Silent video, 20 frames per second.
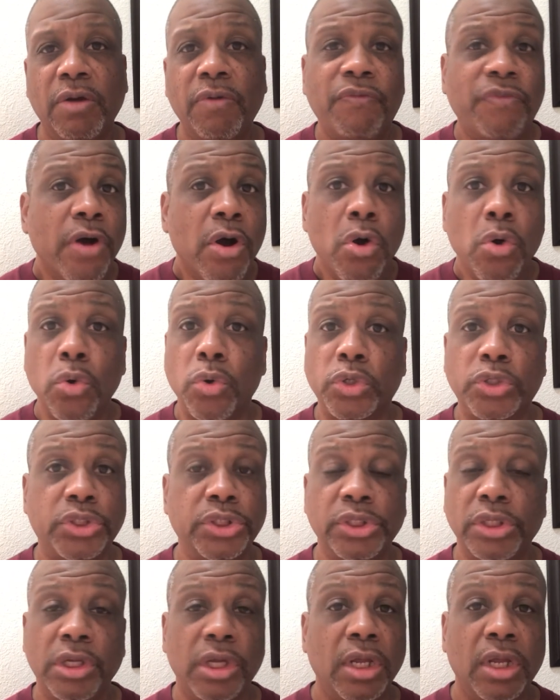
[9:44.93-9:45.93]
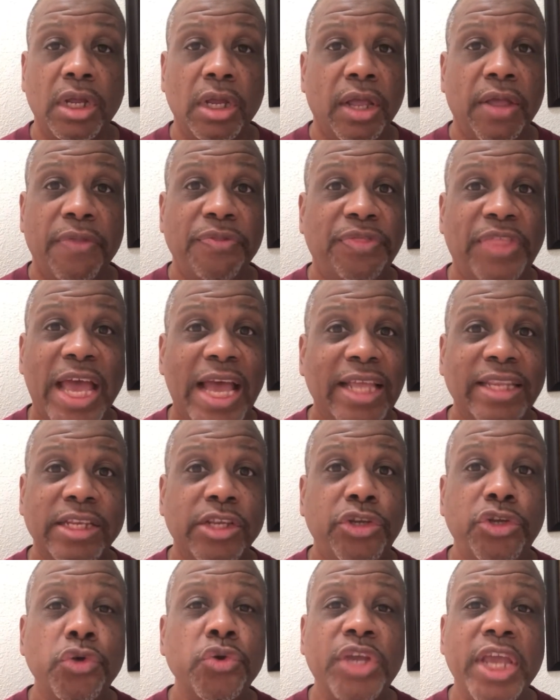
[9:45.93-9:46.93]
Folks,
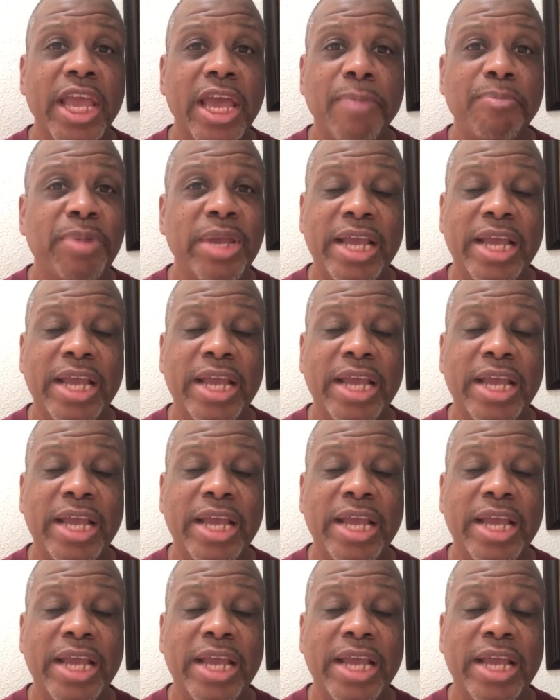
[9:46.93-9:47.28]
that you can't